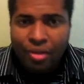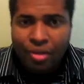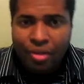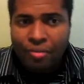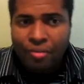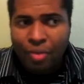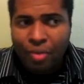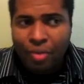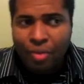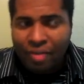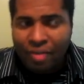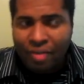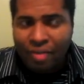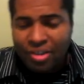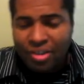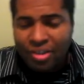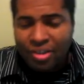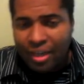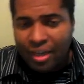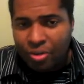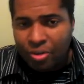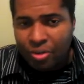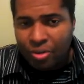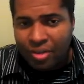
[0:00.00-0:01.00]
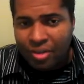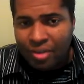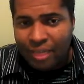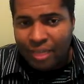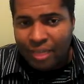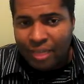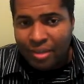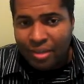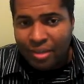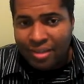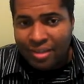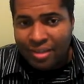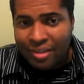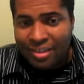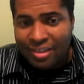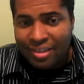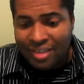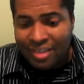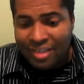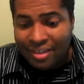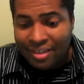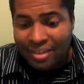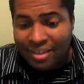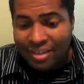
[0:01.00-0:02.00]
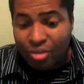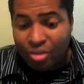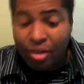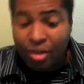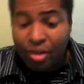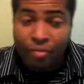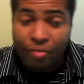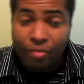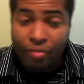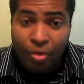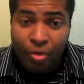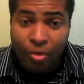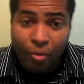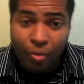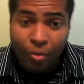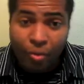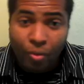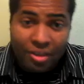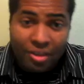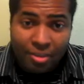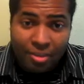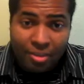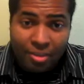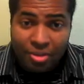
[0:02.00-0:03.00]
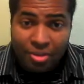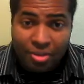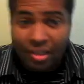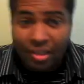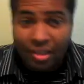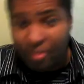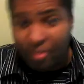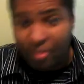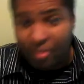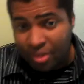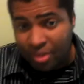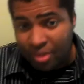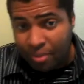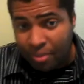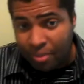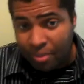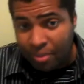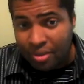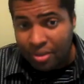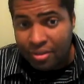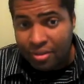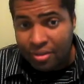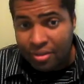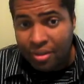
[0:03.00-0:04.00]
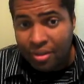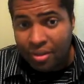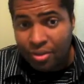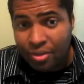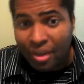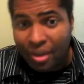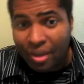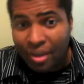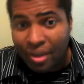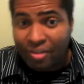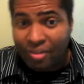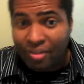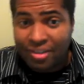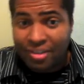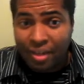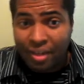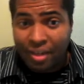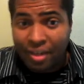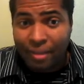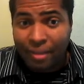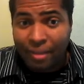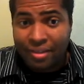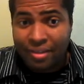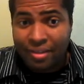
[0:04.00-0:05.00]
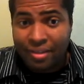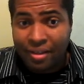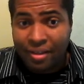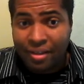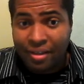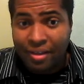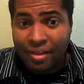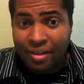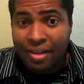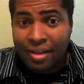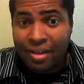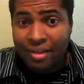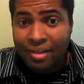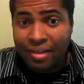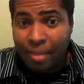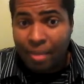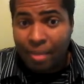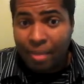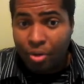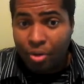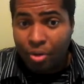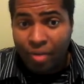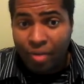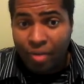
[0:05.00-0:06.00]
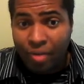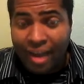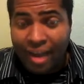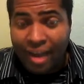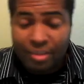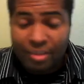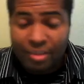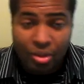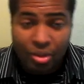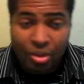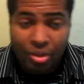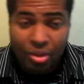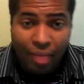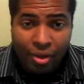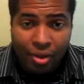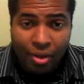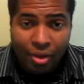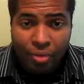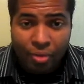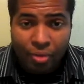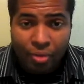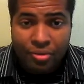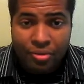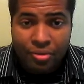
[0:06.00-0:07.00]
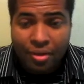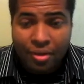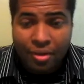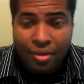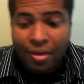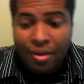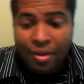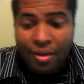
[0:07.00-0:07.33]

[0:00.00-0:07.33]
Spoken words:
You have to study those things because, in a sense, they're trying to convert one substance to another substance. So they have to study basically the chemical reactions between molecules.